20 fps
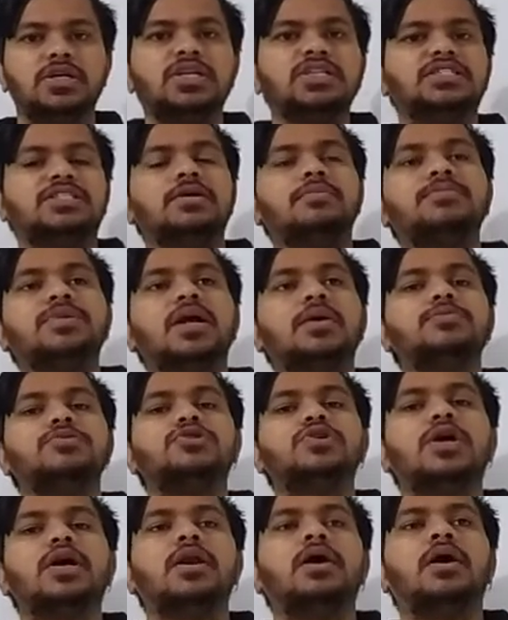
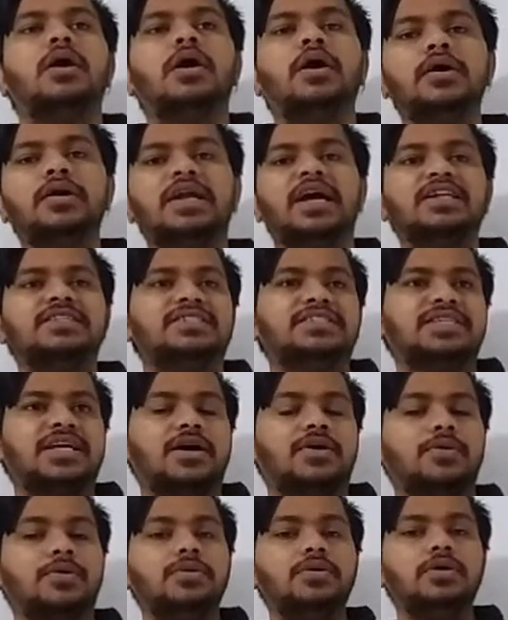Sometimes you can hear that
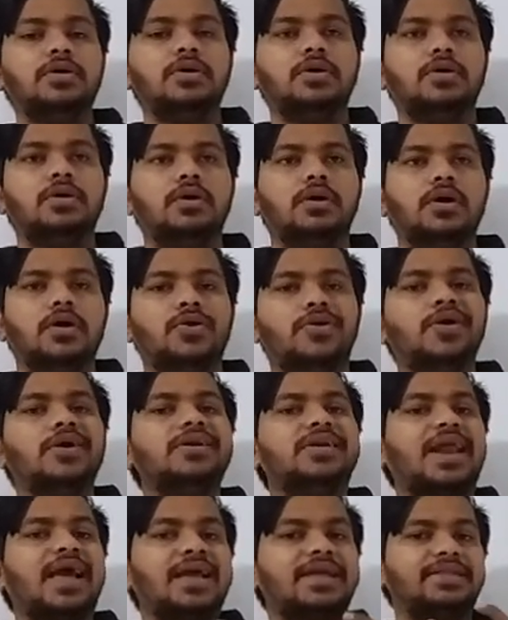sound,
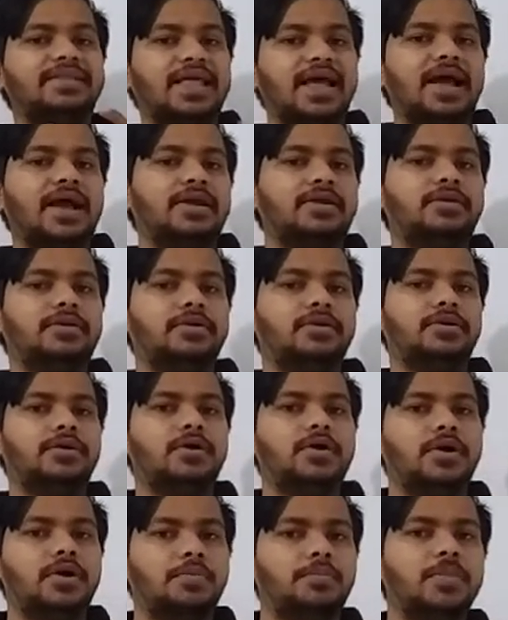not like that,
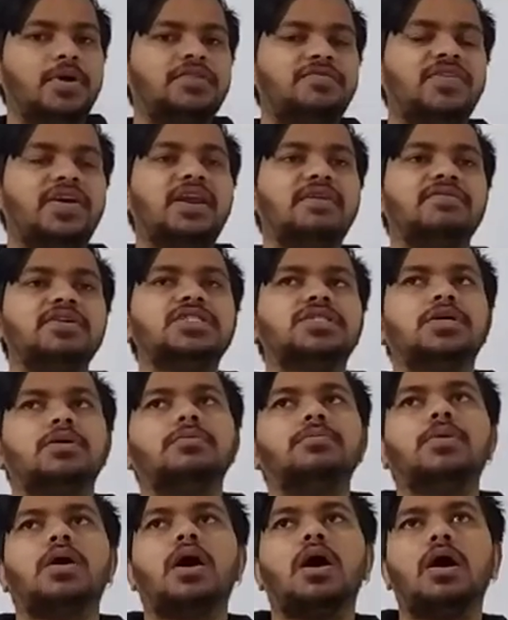but whenever
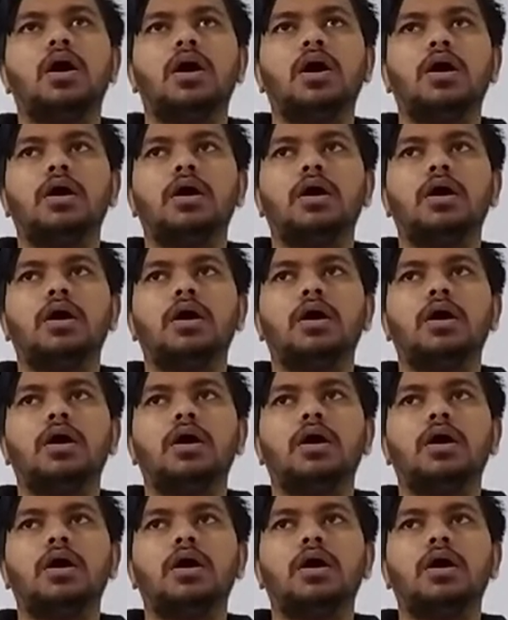some